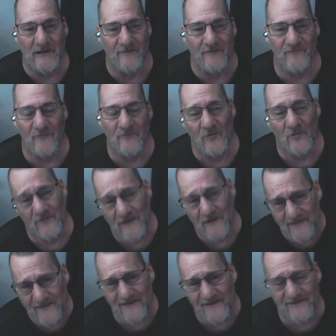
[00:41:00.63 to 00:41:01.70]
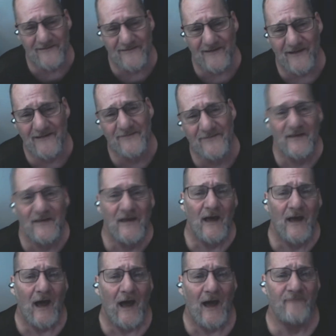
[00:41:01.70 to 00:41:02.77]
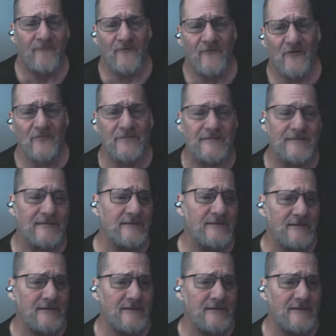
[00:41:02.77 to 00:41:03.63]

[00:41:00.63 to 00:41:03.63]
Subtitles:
a few more things. I felt